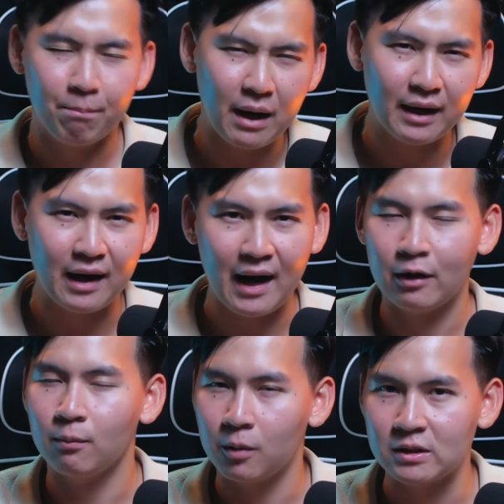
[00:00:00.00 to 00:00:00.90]
But I
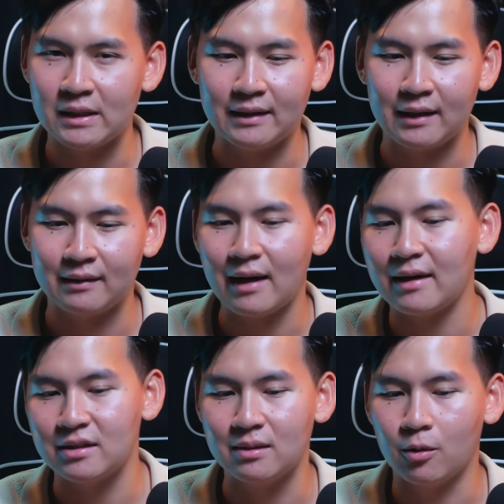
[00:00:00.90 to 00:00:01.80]
don't personally think that
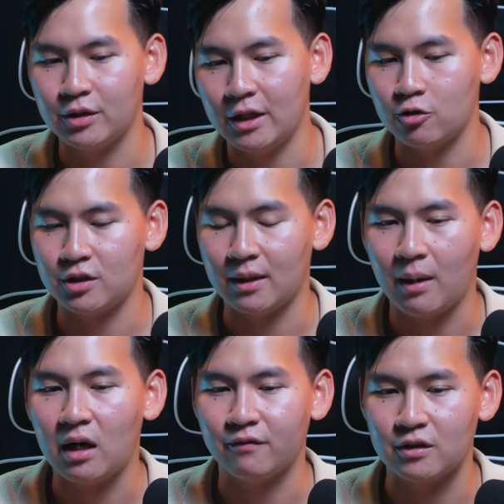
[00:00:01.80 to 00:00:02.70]
is the most interesting
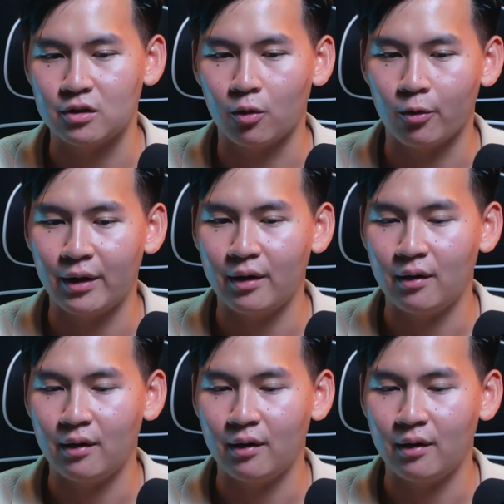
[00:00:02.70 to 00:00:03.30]
part of the story.